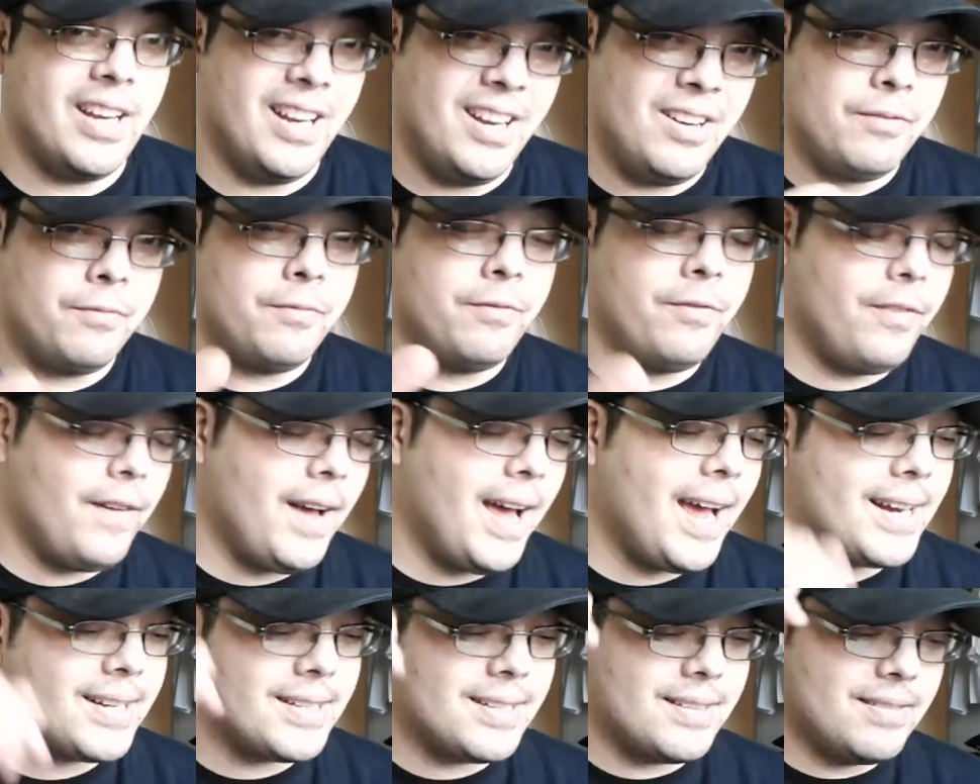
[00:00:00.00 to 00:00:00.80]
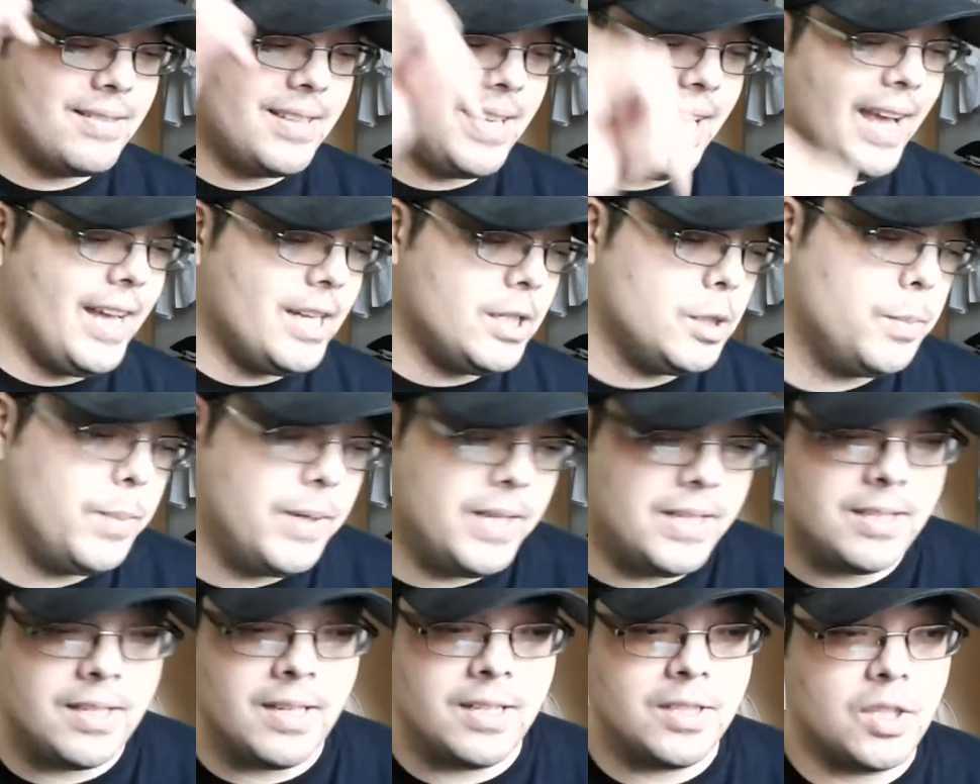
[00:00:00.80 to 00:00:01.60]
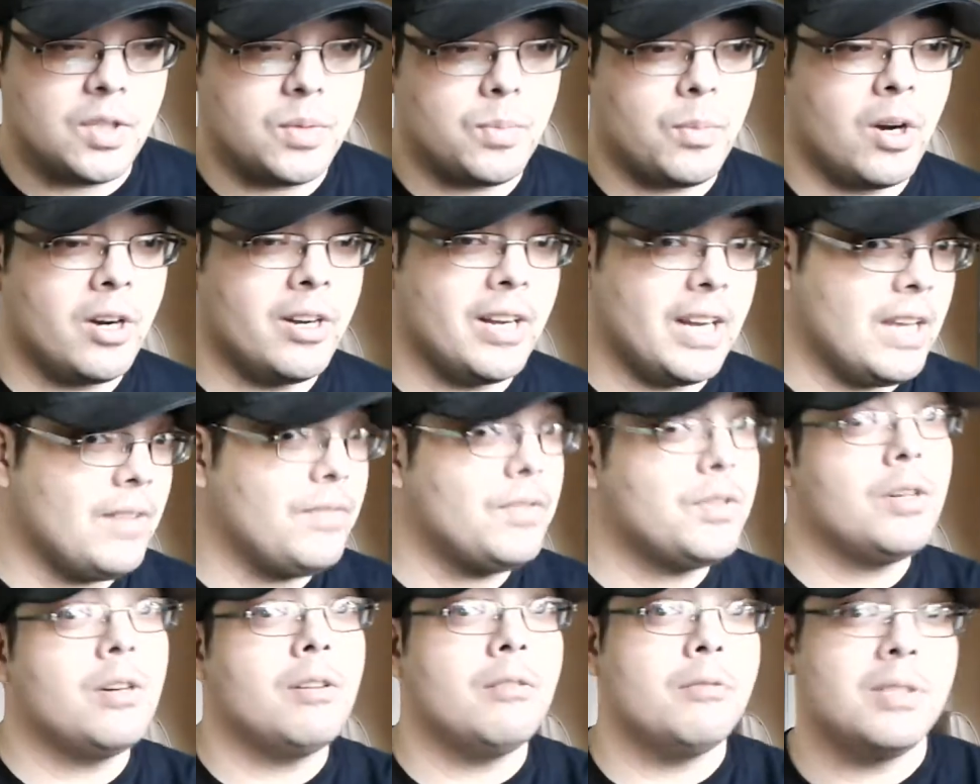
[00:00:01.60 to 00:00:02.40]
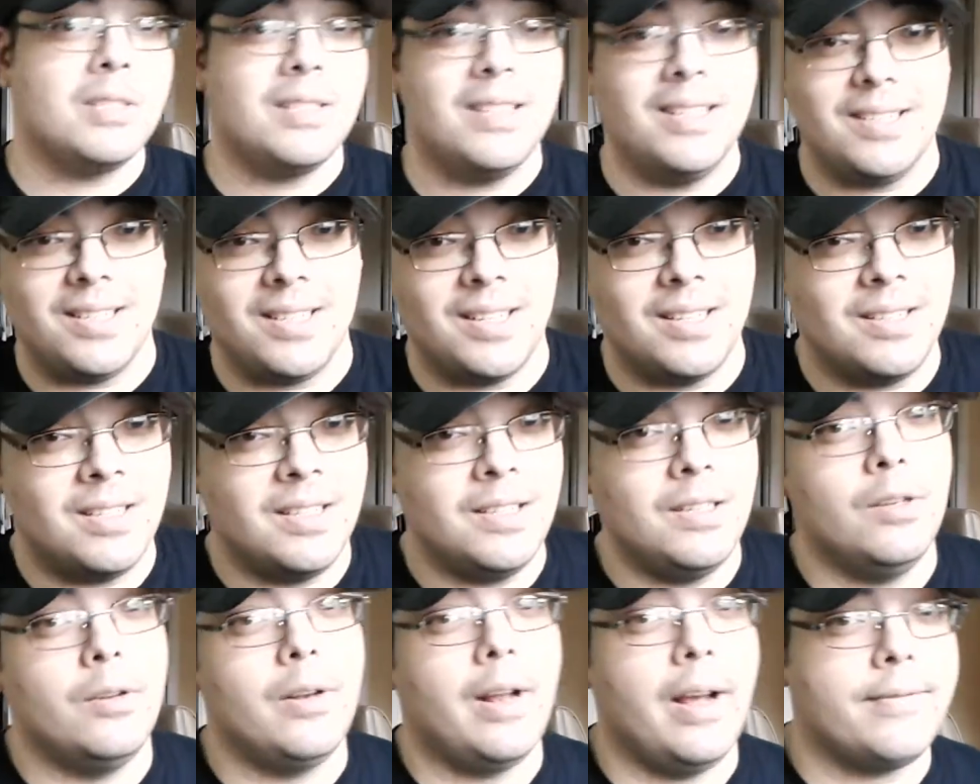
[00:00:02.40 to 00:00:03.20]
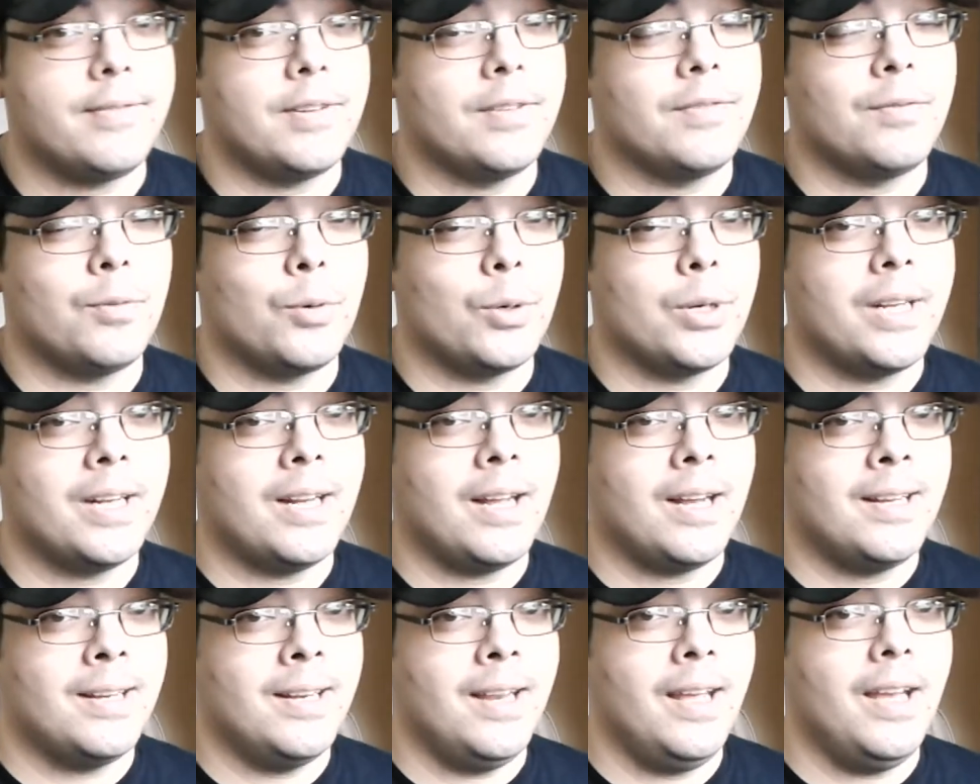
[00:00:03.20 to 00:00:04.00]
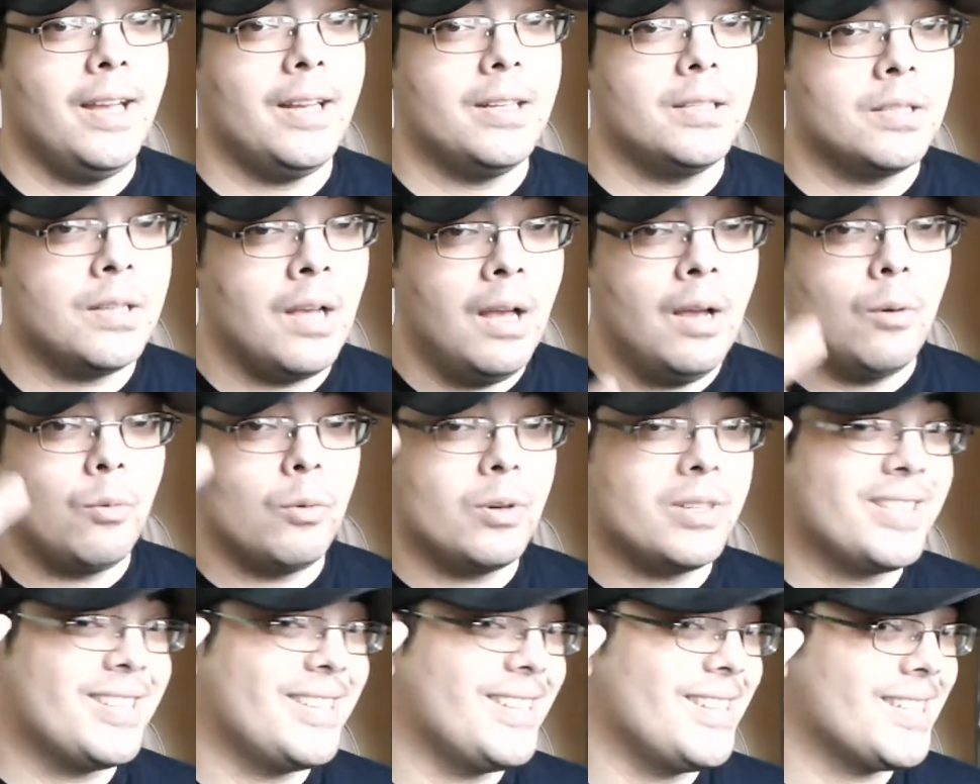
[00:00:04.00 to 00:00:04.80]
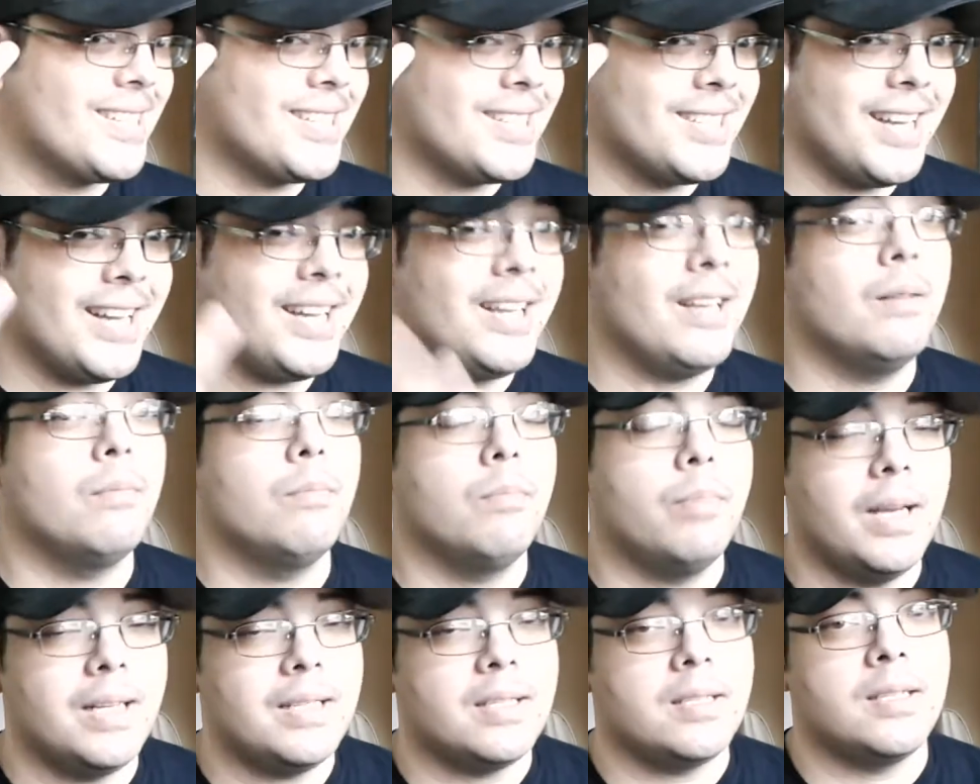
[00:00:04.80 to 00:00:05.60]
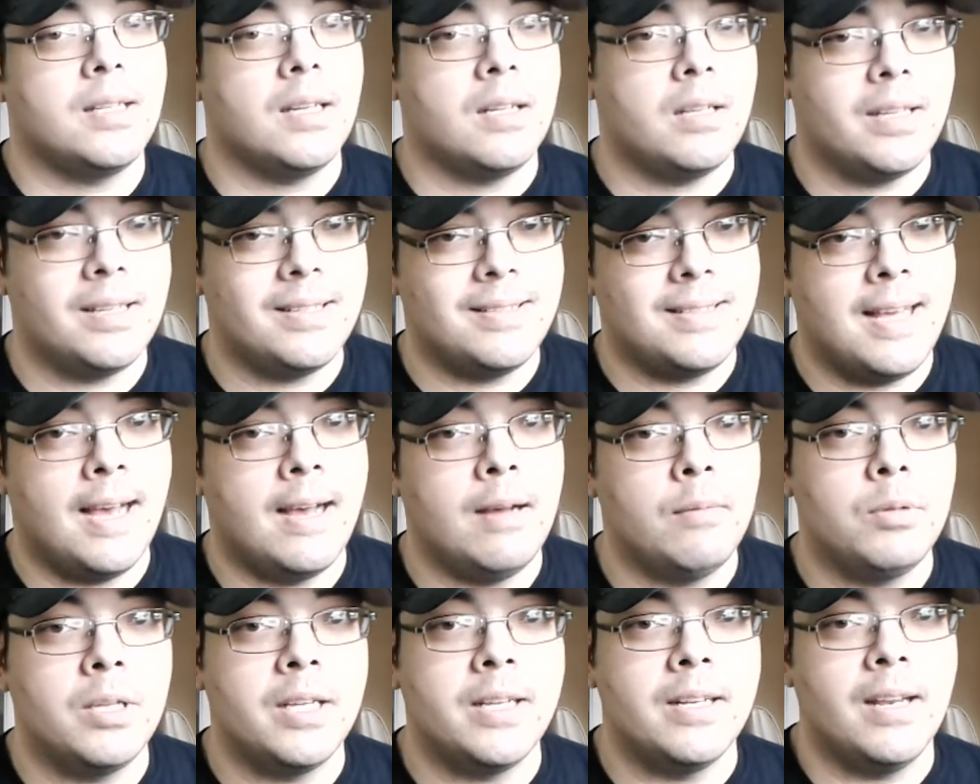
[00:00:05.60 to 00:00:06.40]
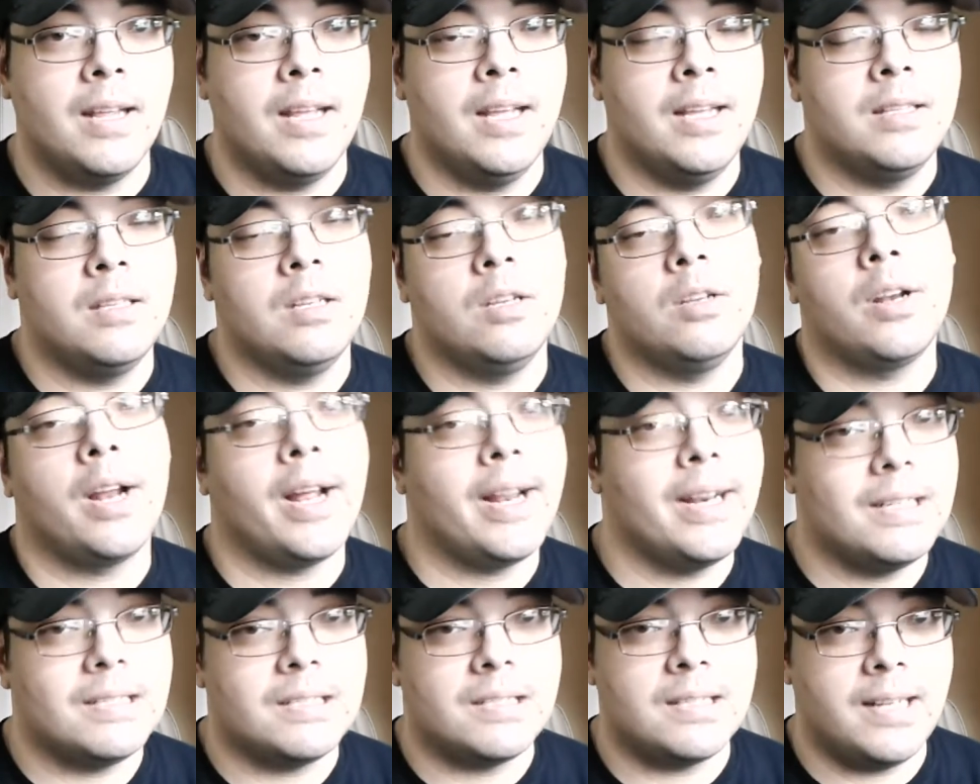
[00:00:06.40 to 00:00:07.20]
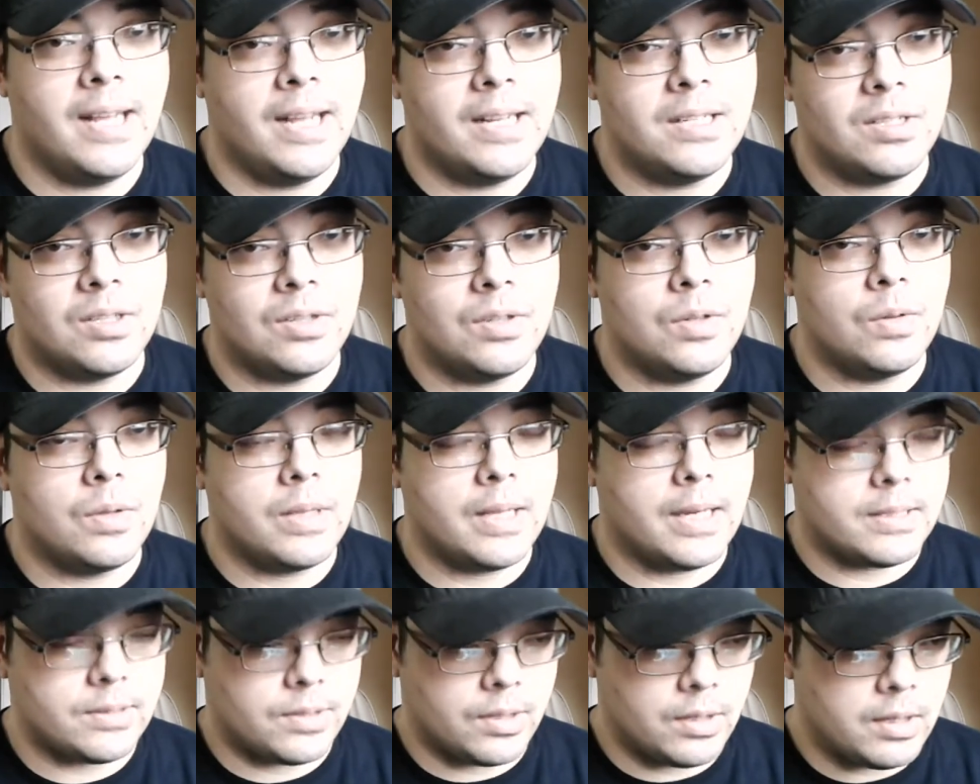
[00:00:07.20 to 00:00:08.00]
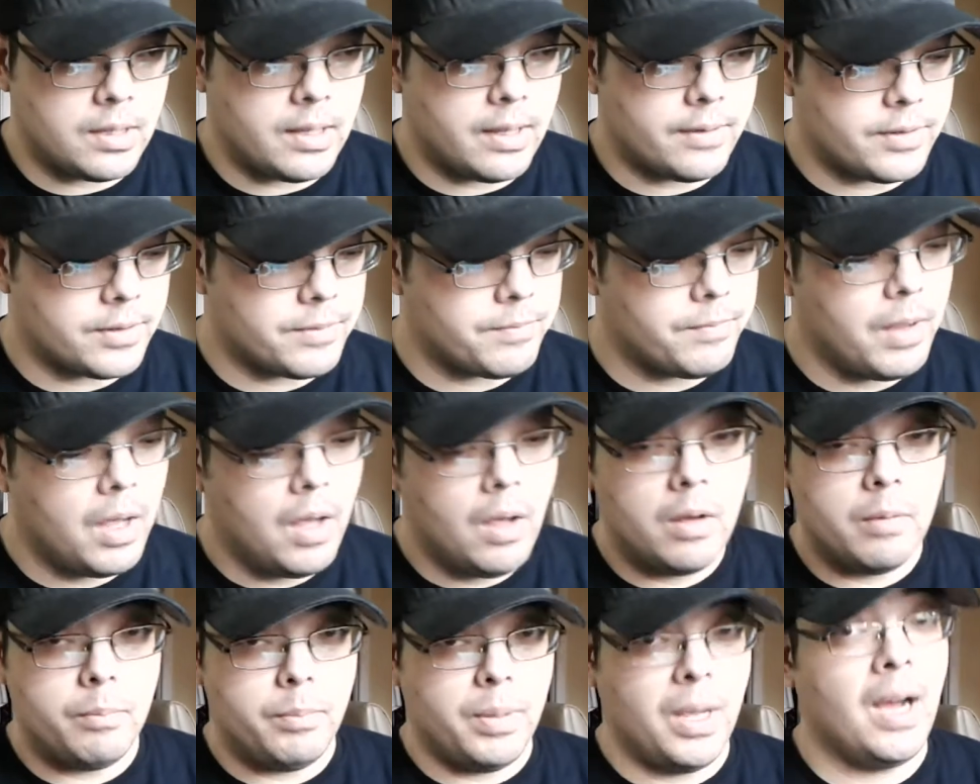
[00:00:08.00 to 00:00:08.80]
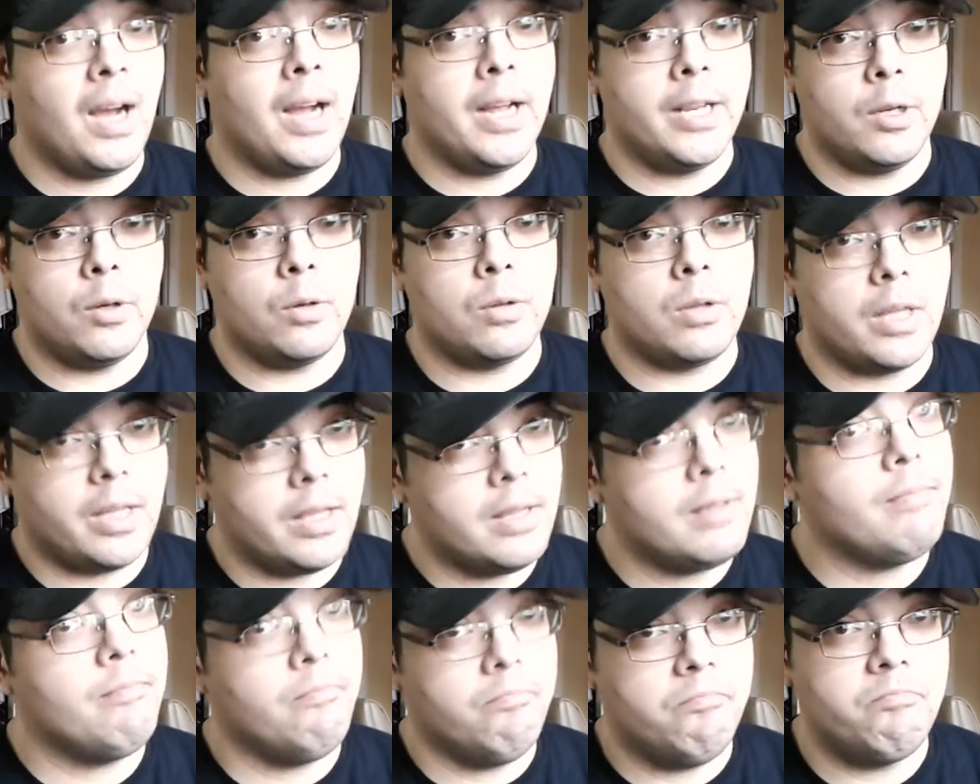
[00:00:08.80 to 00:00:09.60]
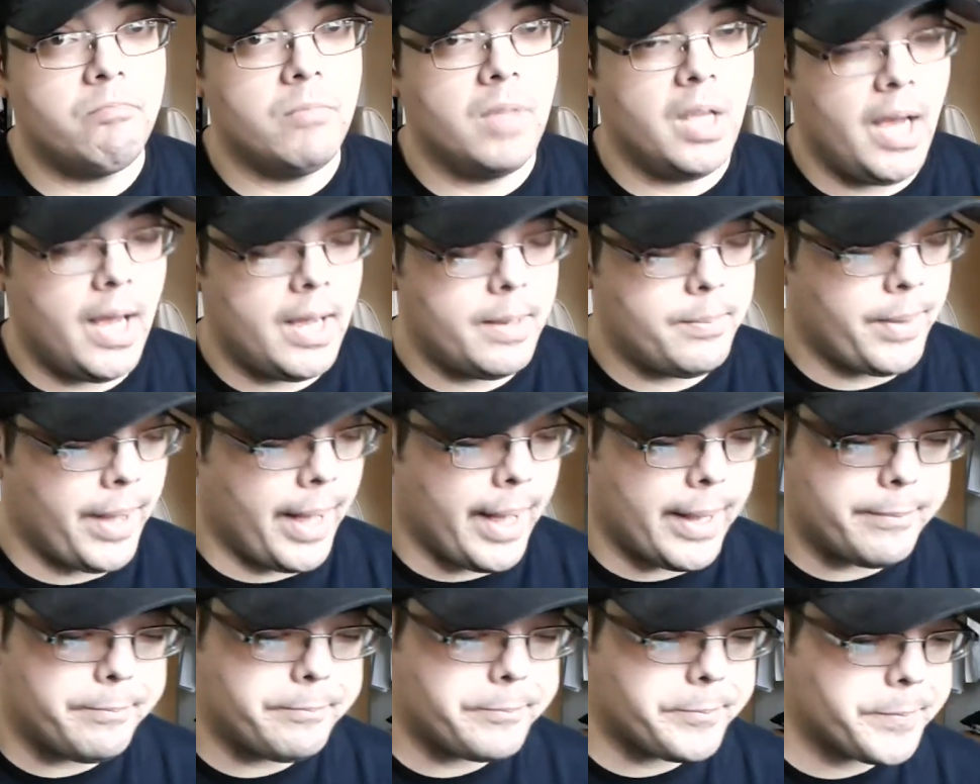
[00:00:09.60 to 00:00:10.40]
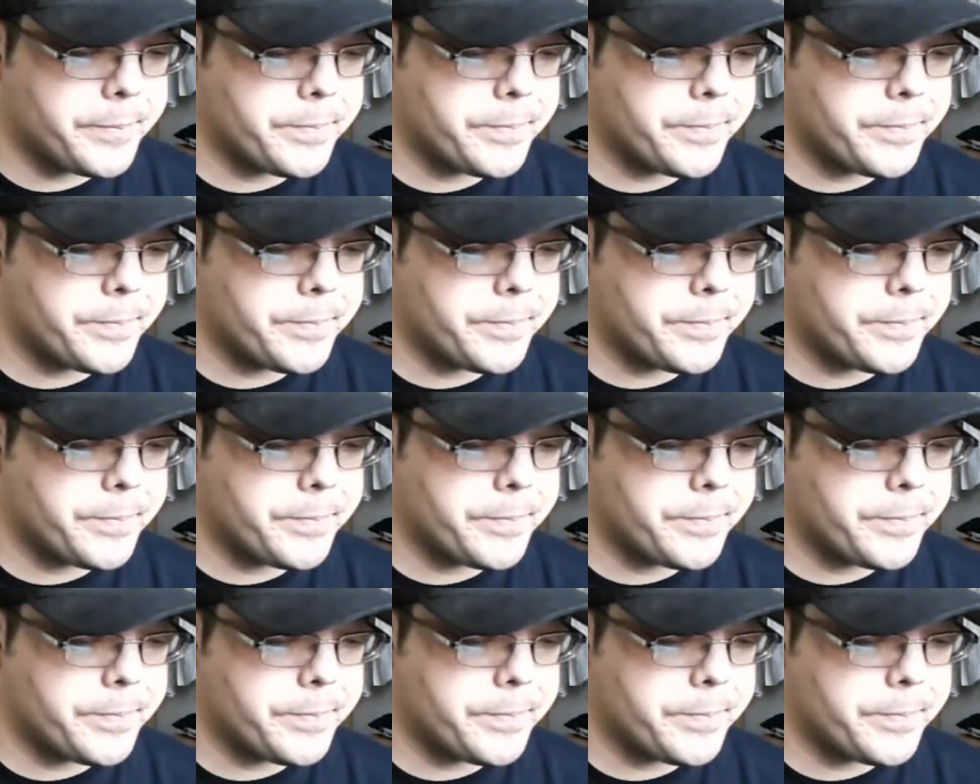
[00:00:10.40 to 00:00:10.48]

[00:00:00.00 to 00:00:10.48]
And in fact, the HP Touchsmart, even though it was discontinued after 49 days, was the second best-selling tablet in the United States in 2011, behind only the iPad.